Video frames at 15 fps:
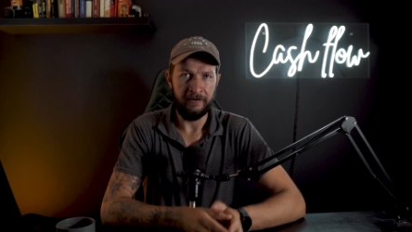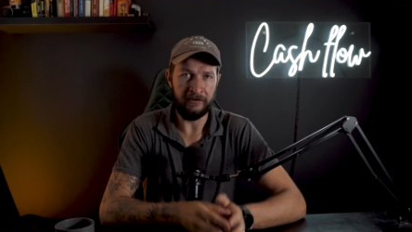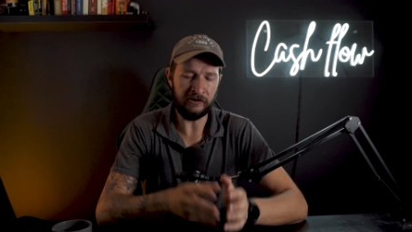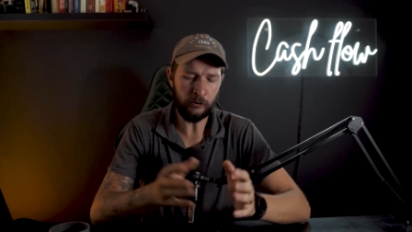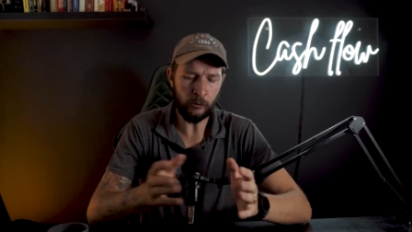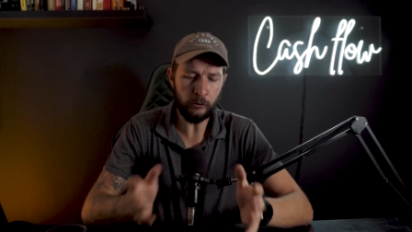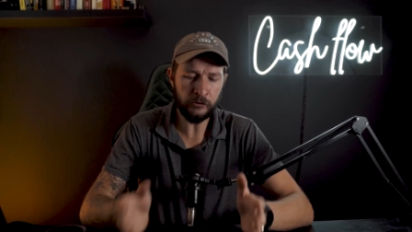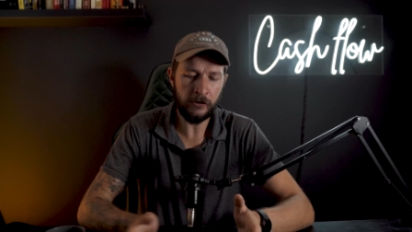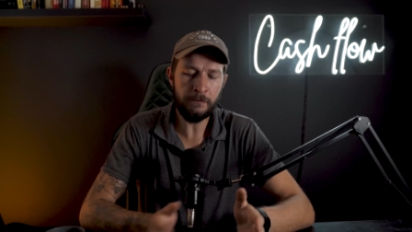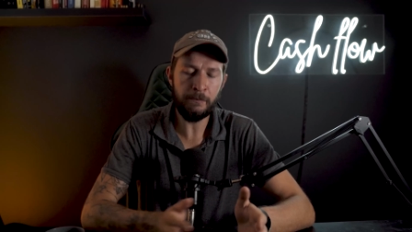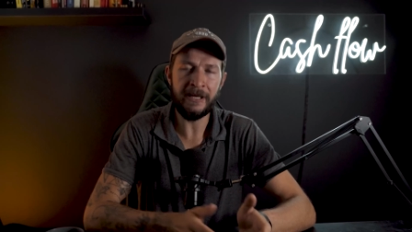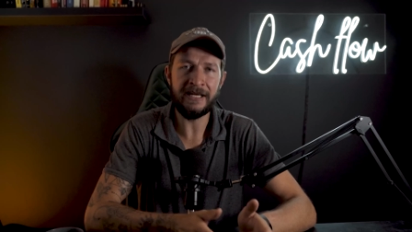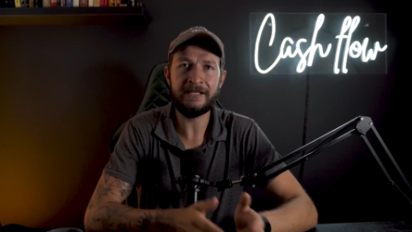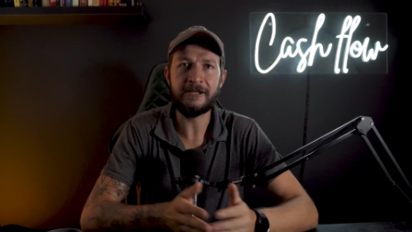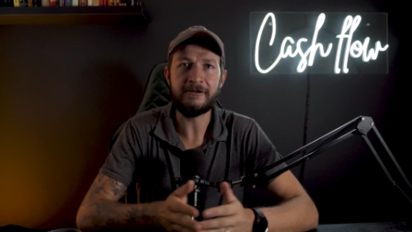There's also
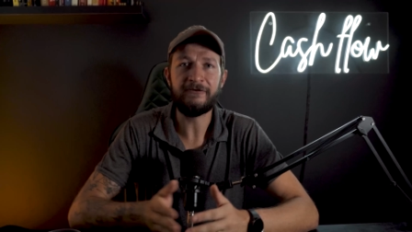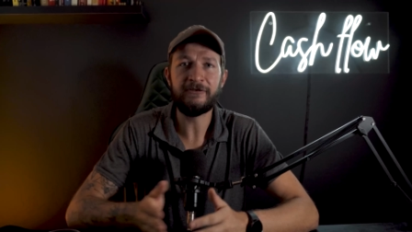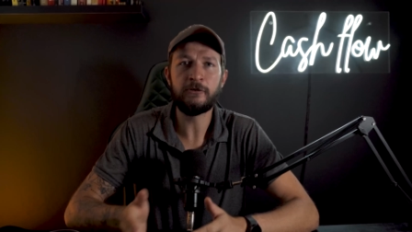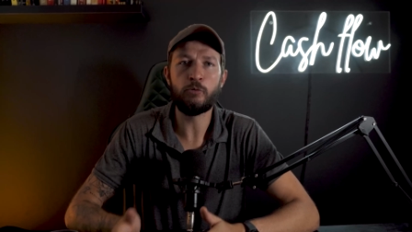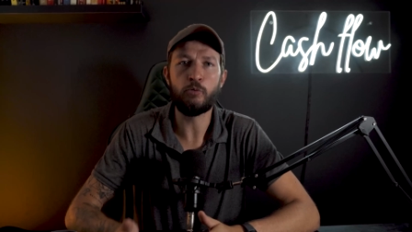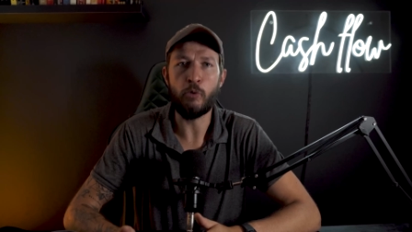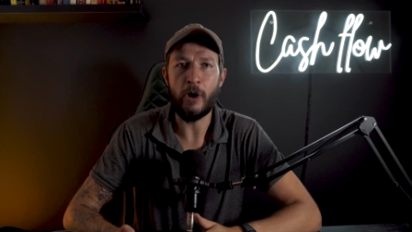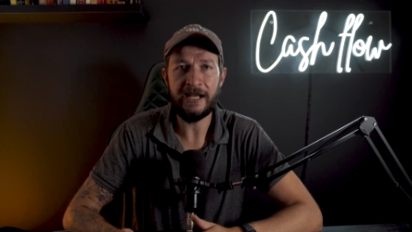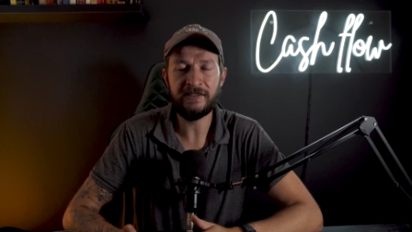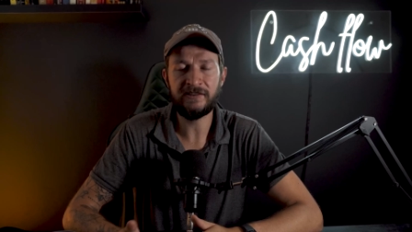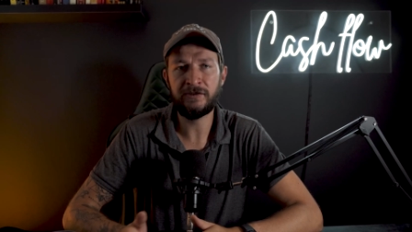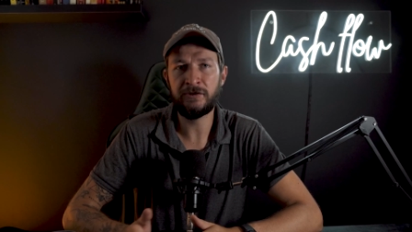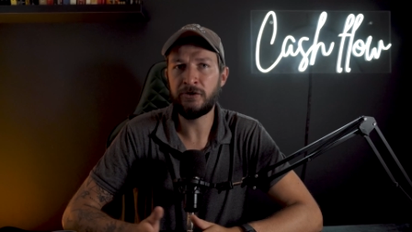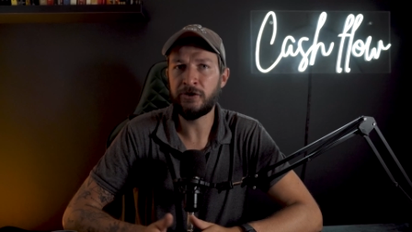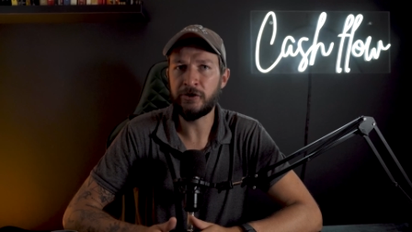many different
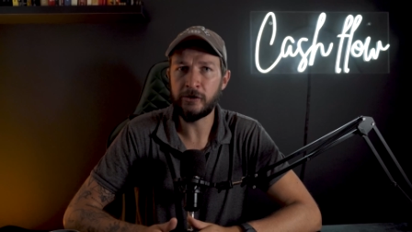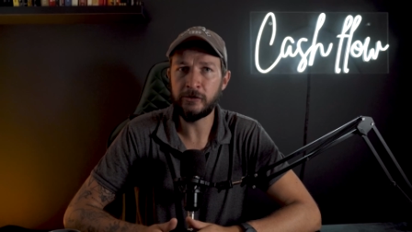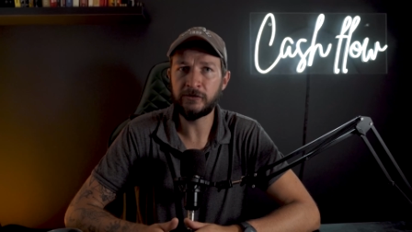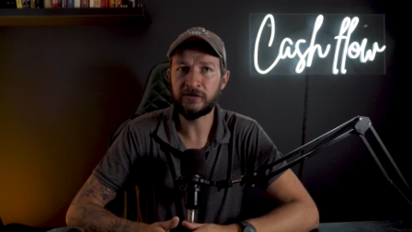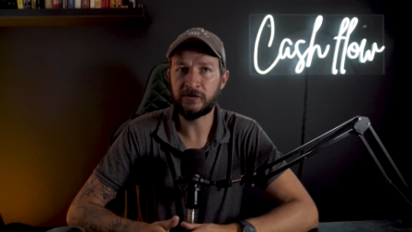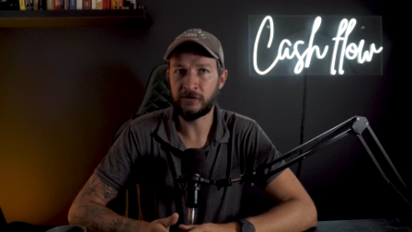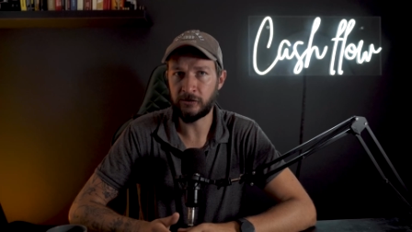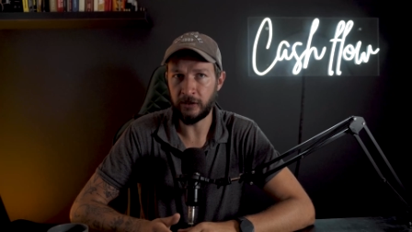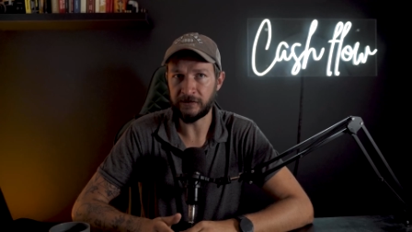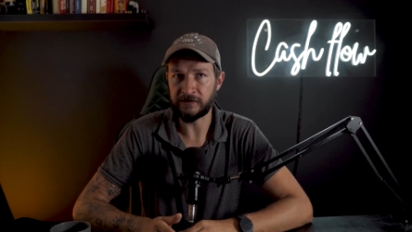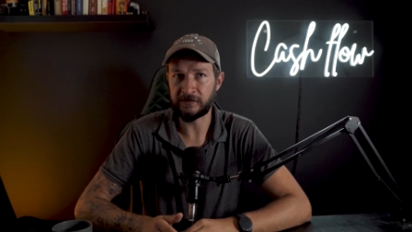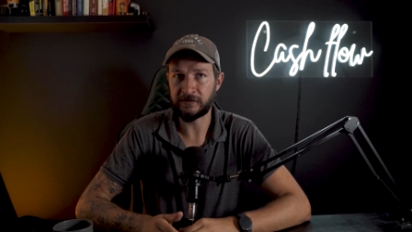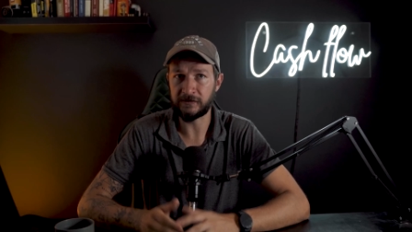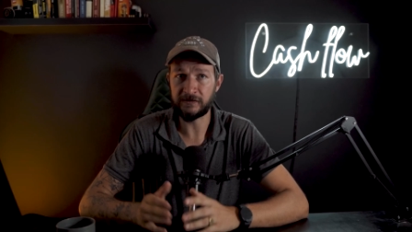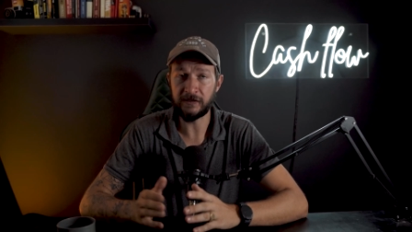ways to use trusts.